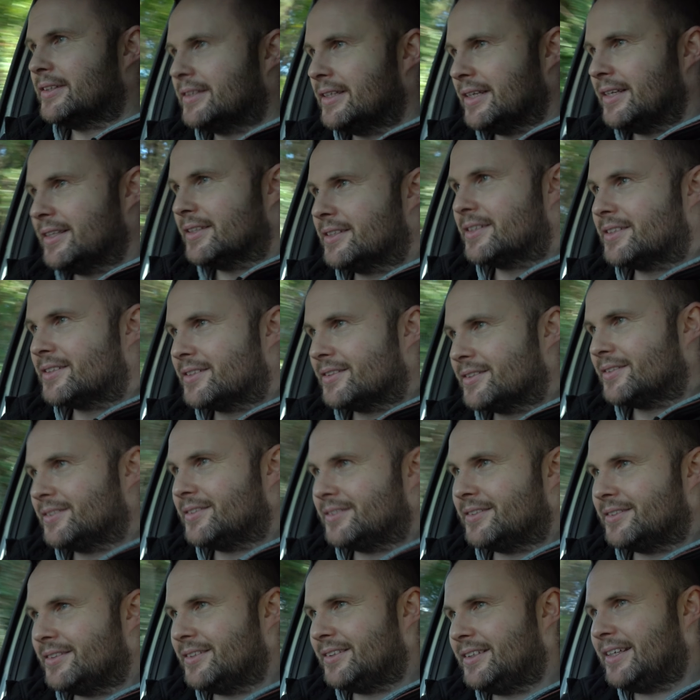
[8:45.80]
this.
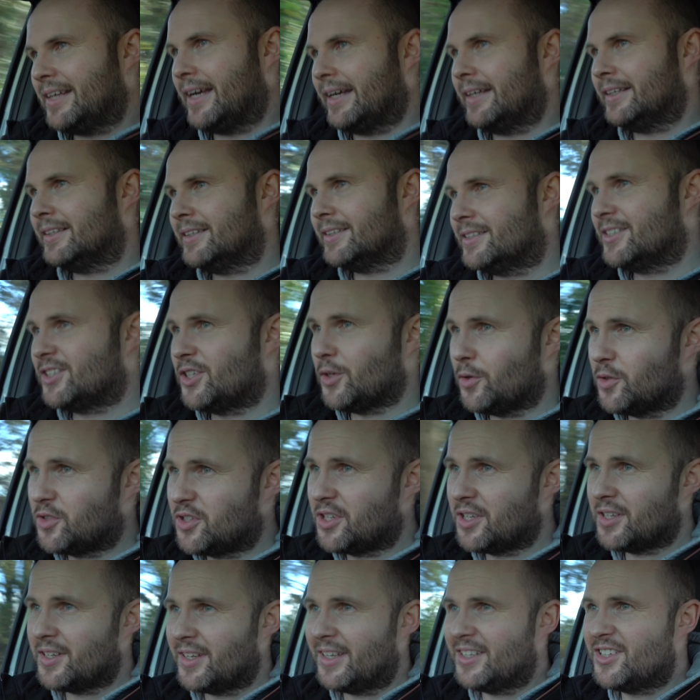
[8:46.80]
Yeah, it
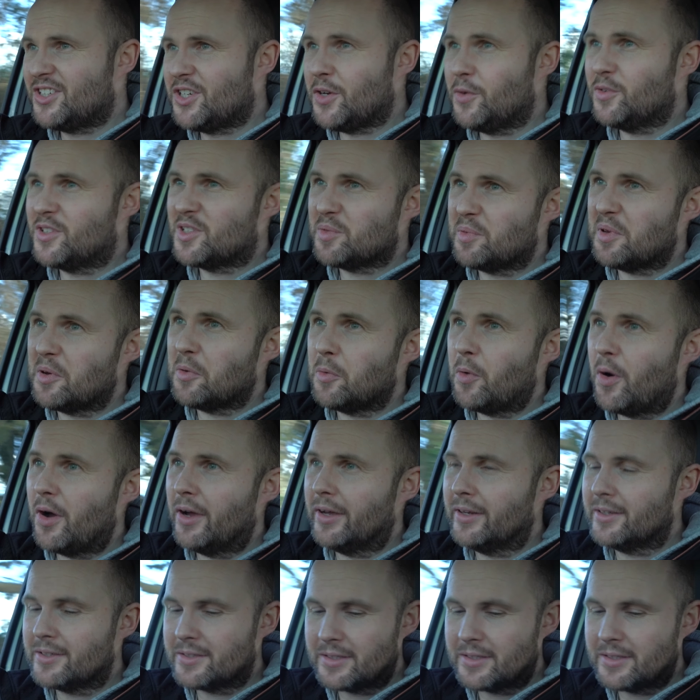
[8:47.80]
shoots a bit wide.